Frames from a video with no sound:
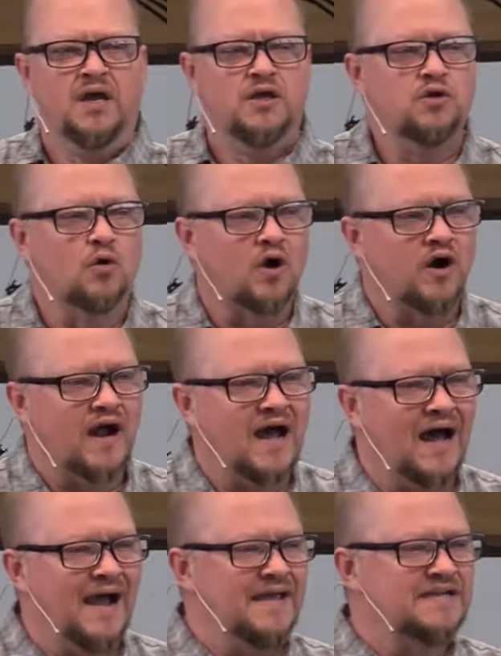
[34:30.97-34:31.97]
Your
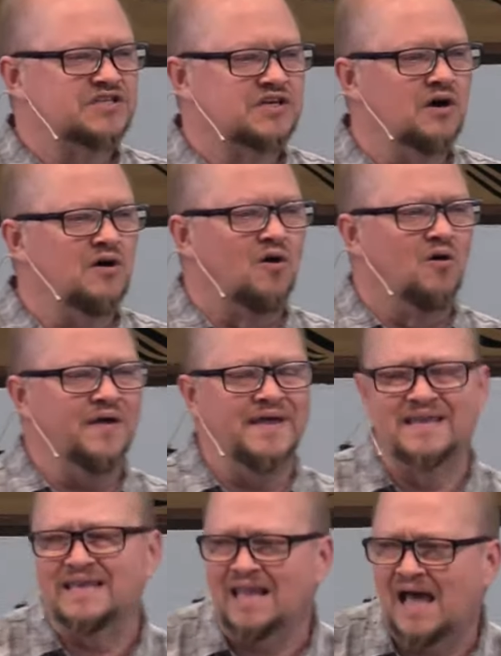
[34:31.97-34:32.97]
highest goal
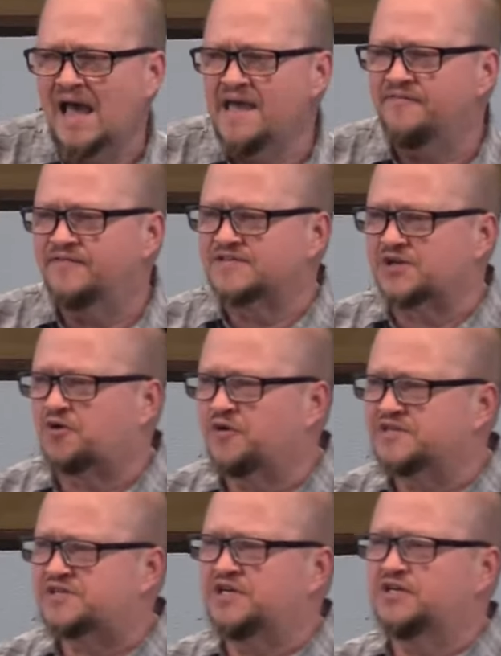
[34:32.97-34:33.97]
in life as a
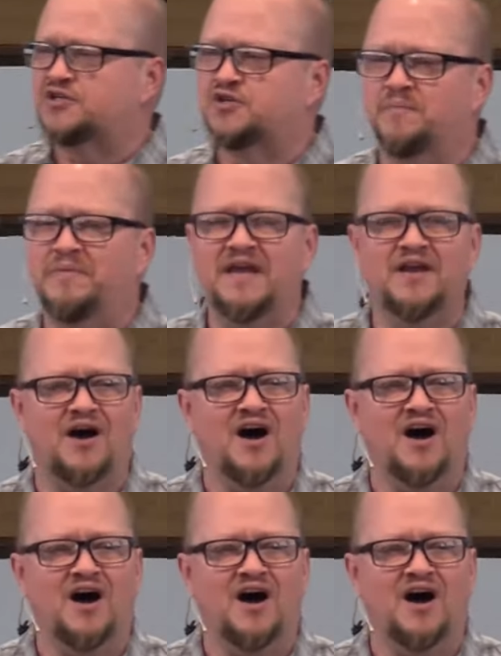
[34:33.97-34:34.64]
Christian should be to